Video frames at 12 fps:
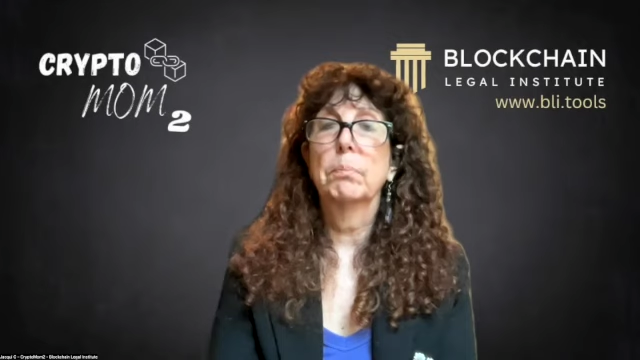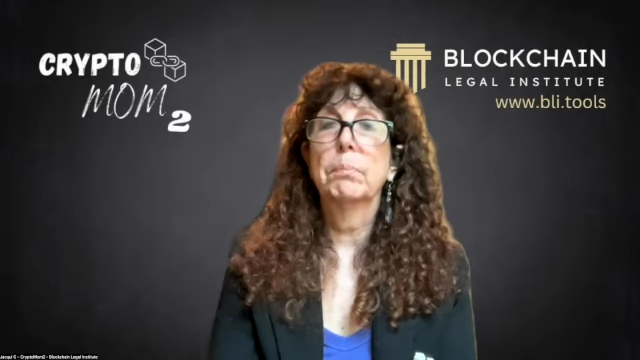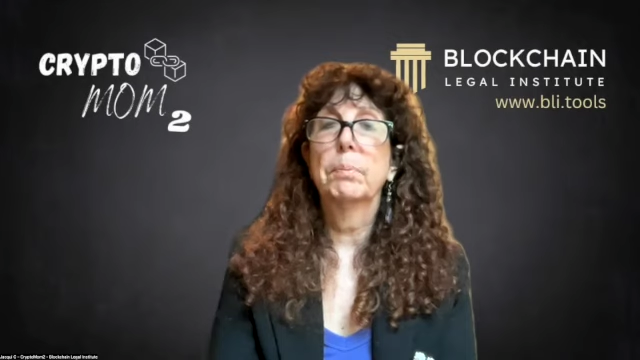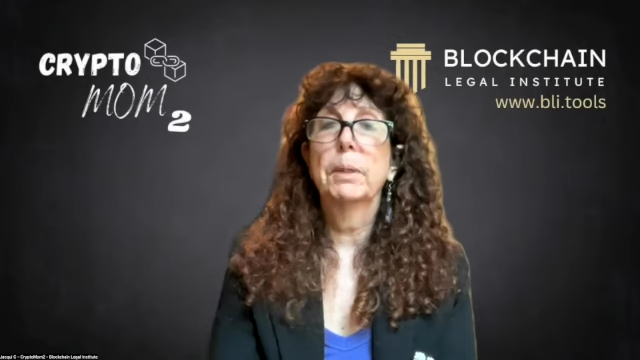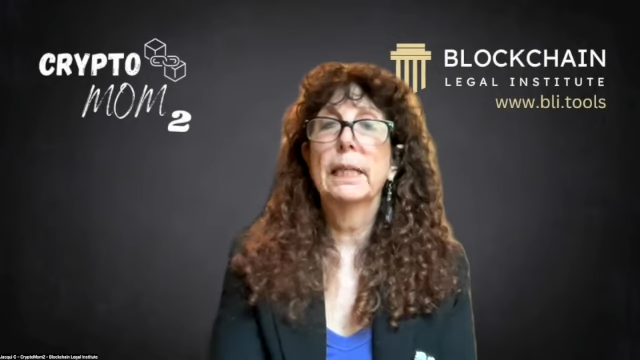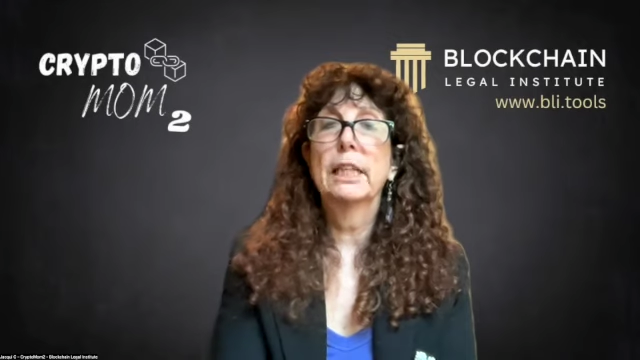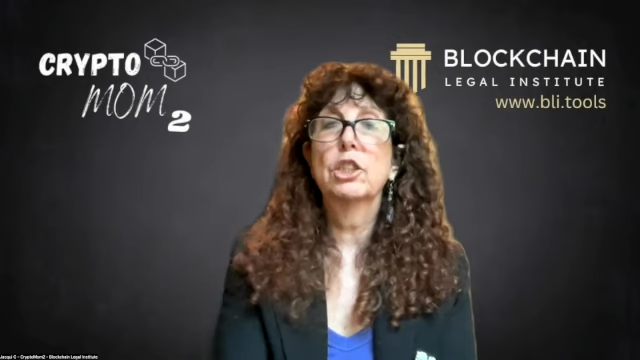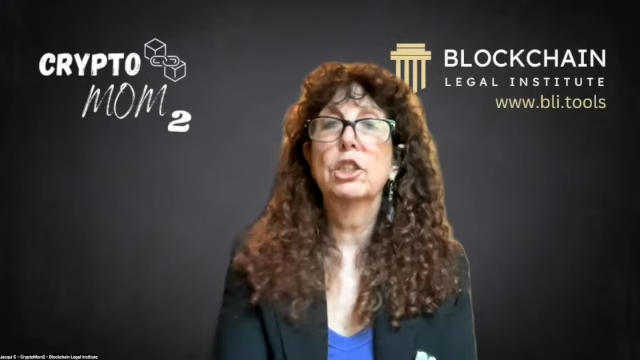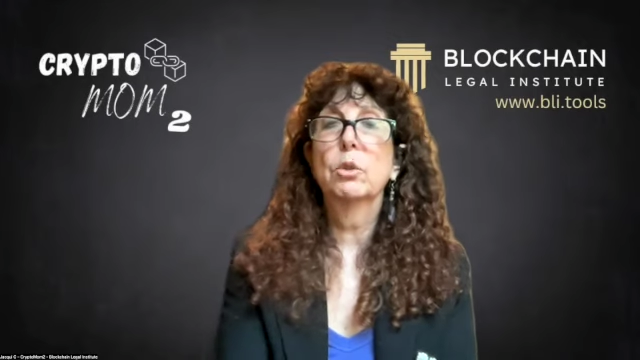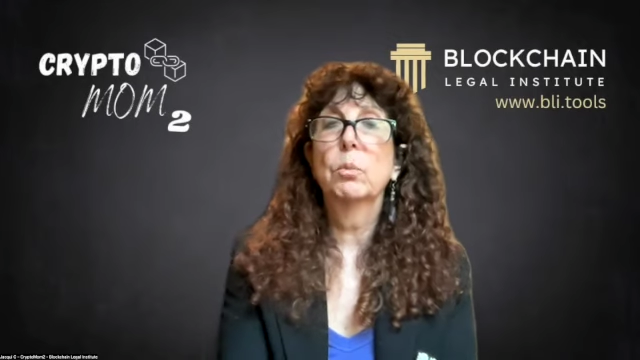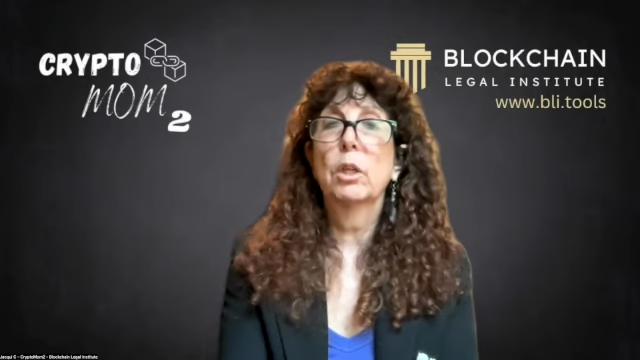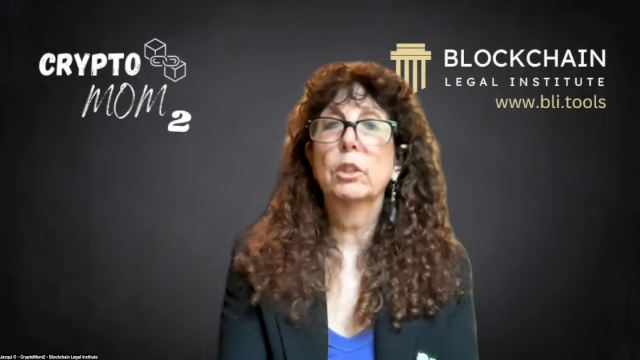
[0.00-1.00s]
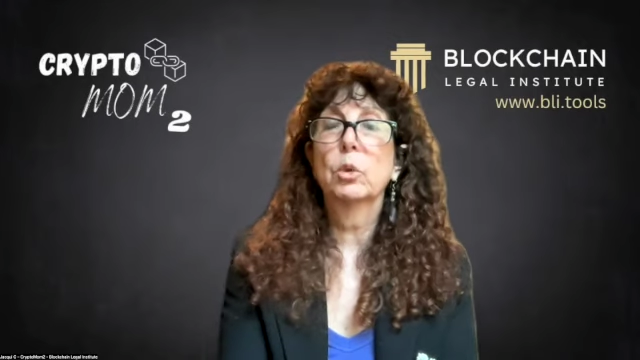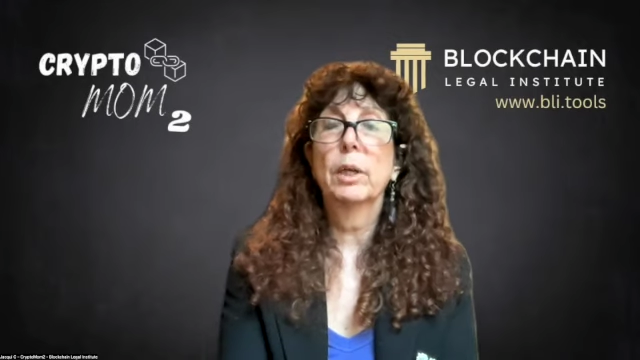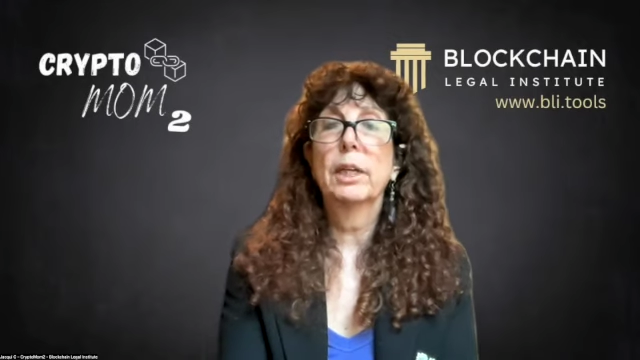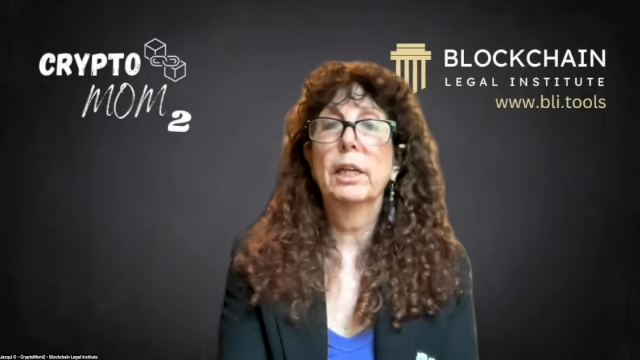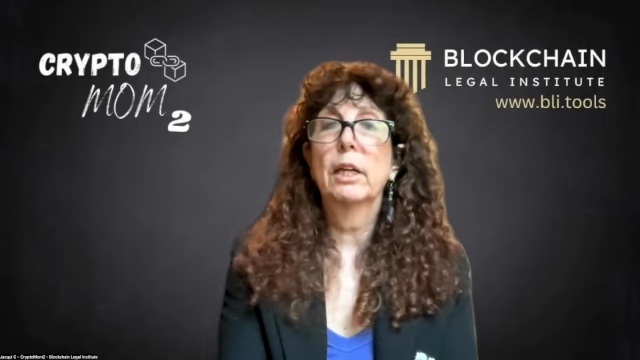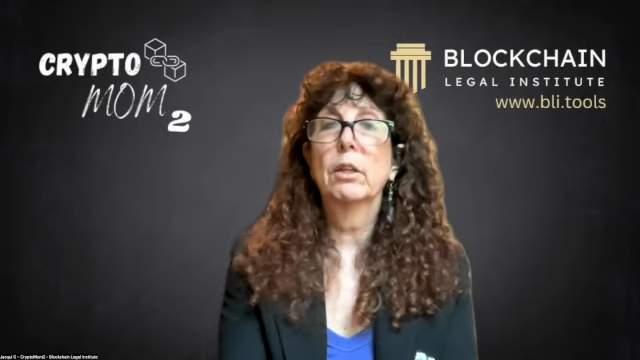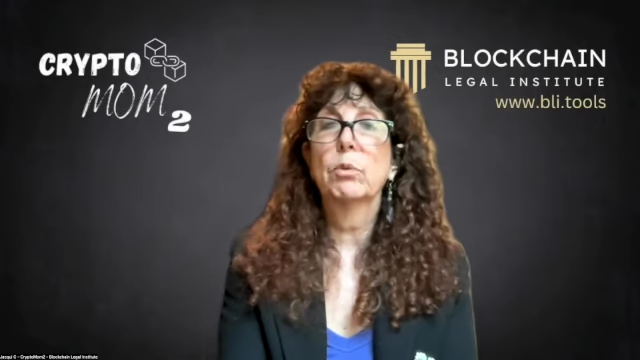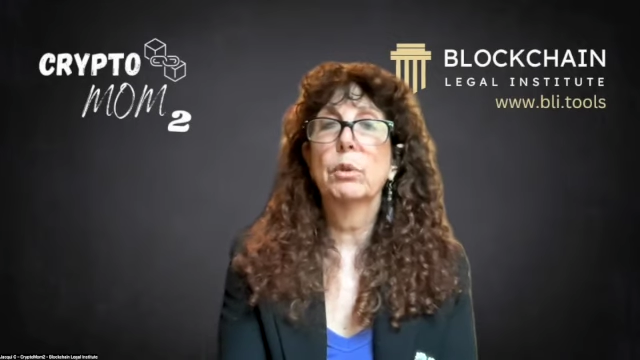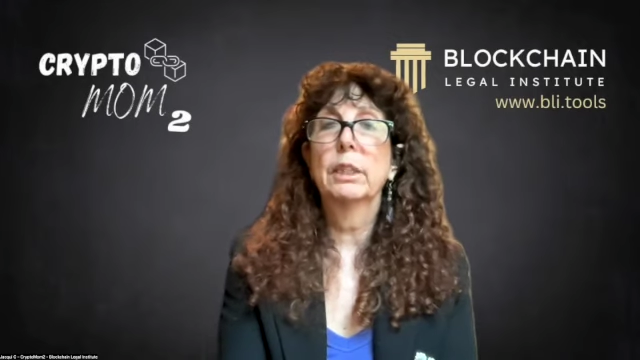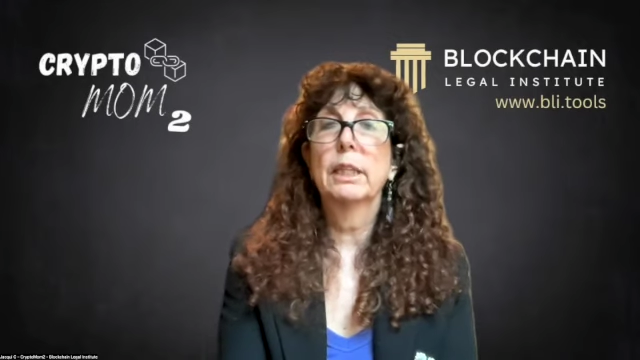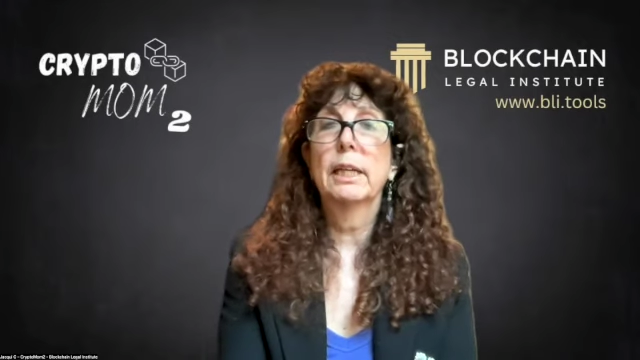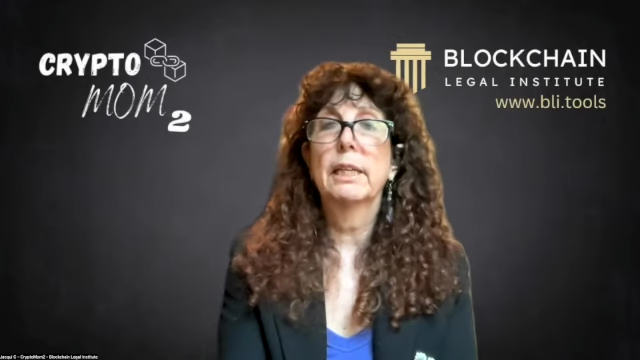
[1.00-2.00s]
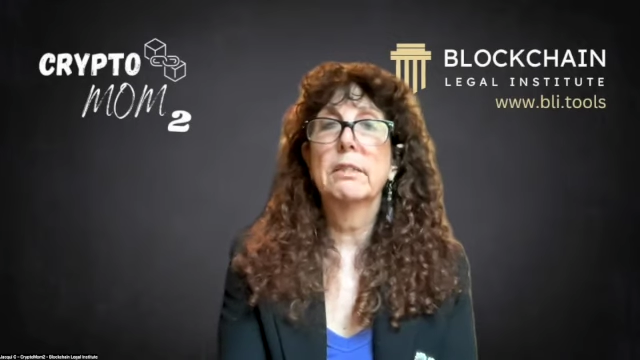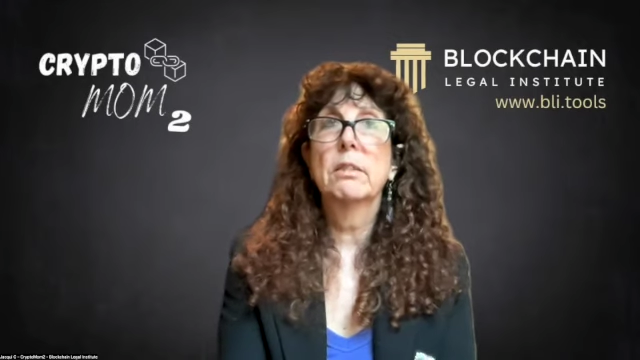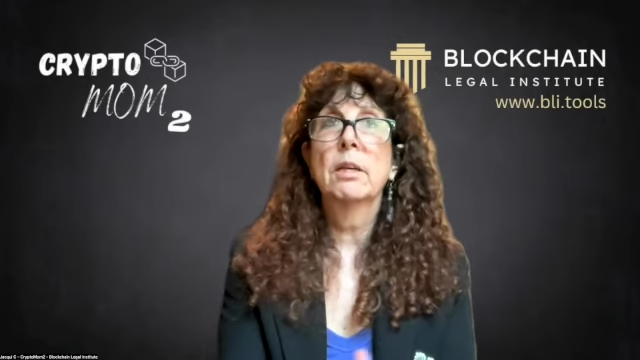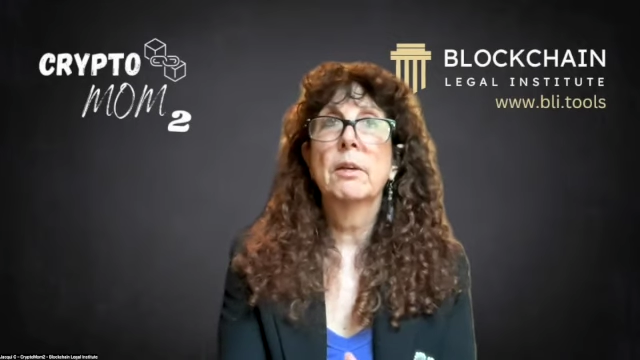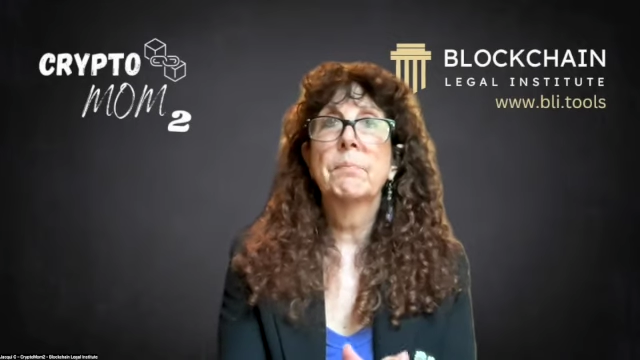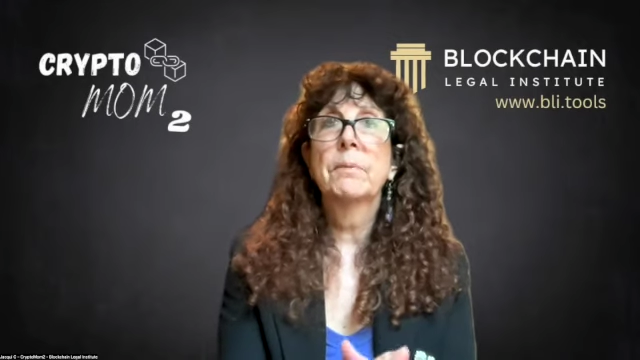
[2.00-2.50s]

But as she walked away, I realized